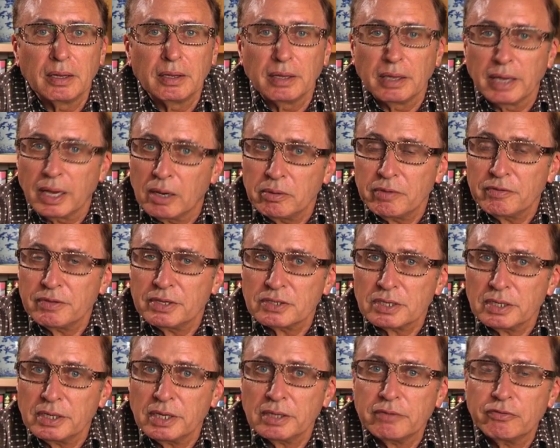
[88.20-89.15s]
However, there's
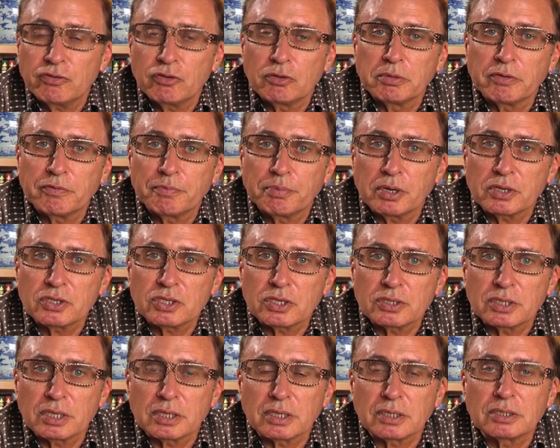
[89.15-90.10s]
another form of
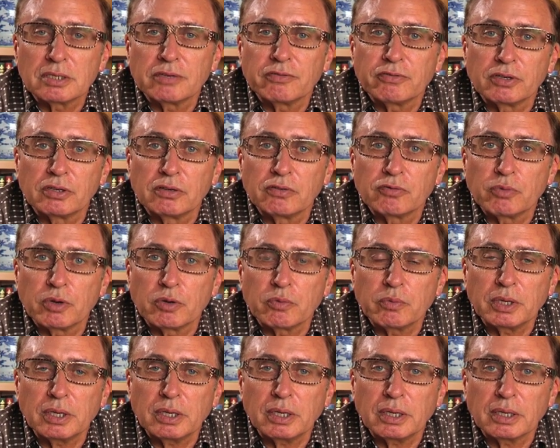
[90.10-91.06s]
processing that's involved when
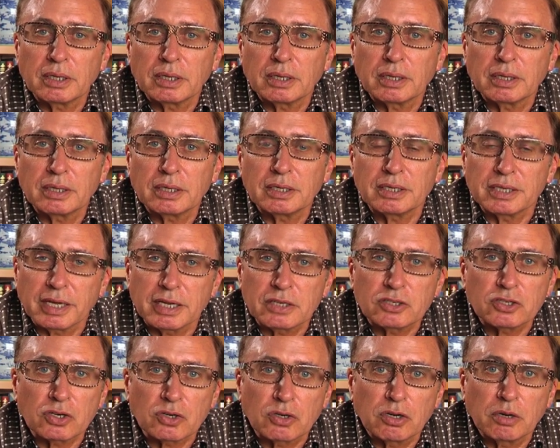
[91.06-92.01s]
we
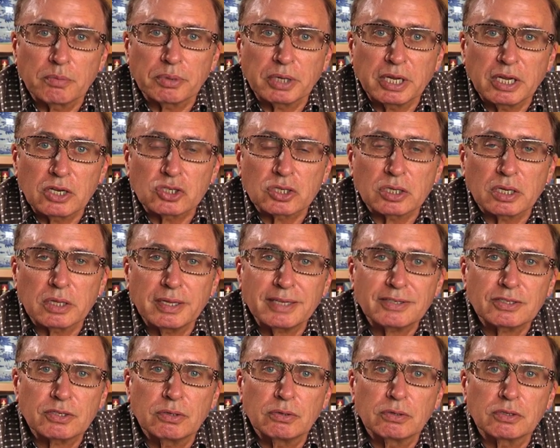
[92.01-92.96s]
engage in comprehension, and
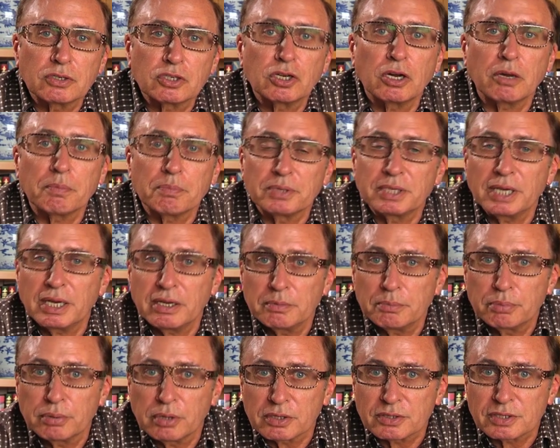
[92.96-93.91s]
that's called top-down
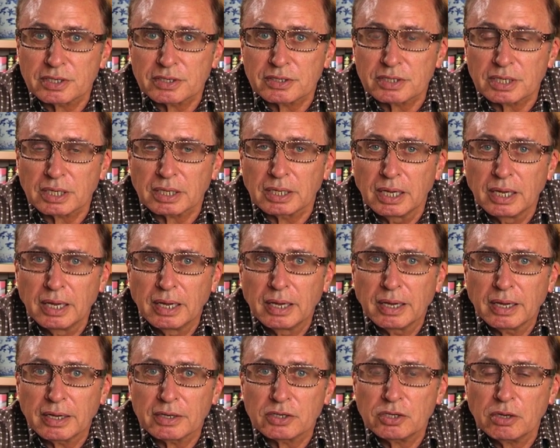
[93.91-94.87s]
processing.
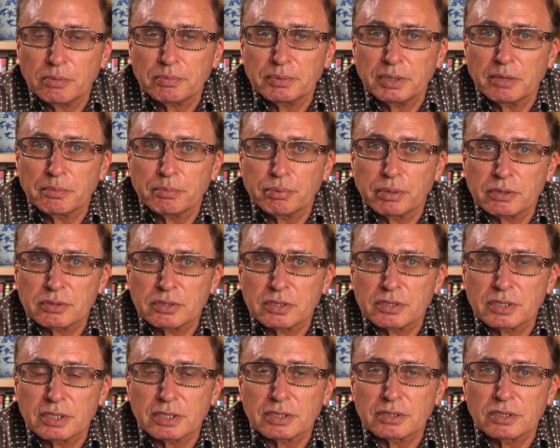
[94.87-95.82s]
And top-down
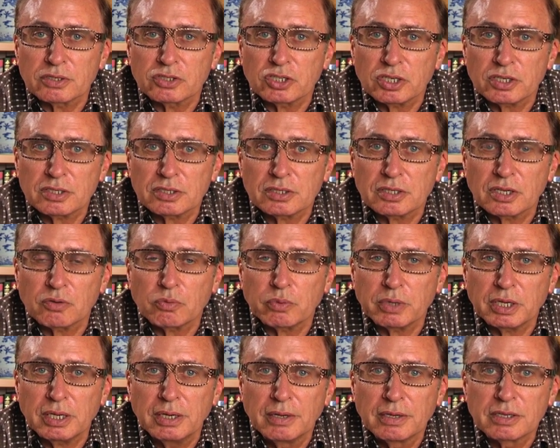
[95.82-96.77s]
processing suggests that
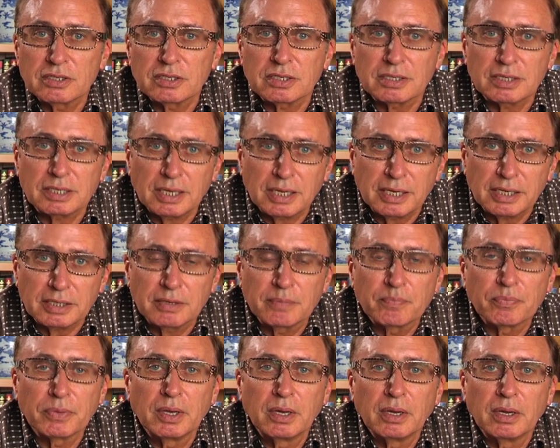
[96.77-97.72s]
we start
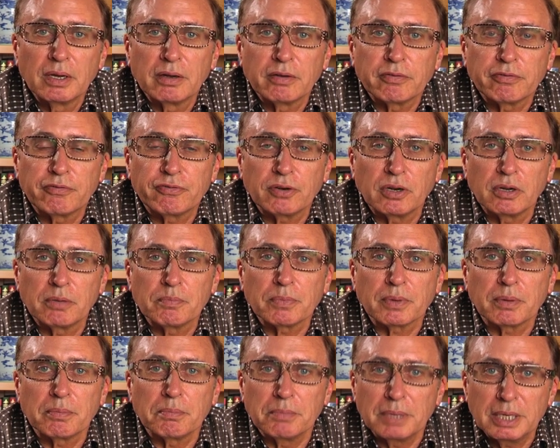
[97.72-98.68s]

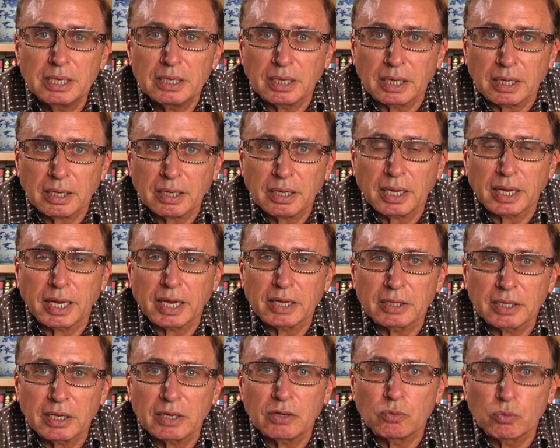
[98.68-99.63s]
from meaning
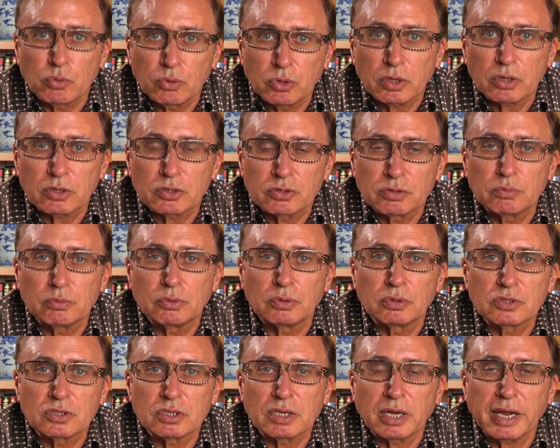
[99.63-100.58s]
and then work
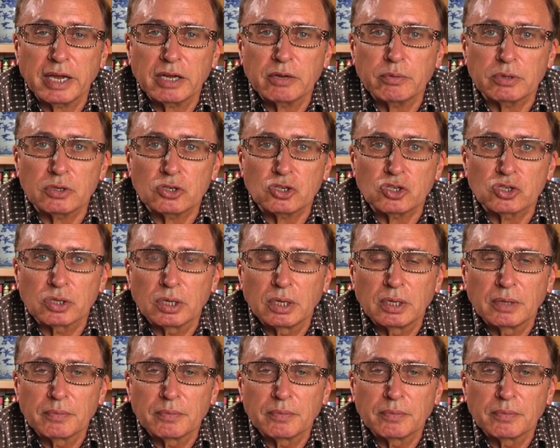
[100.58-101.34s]
towards language.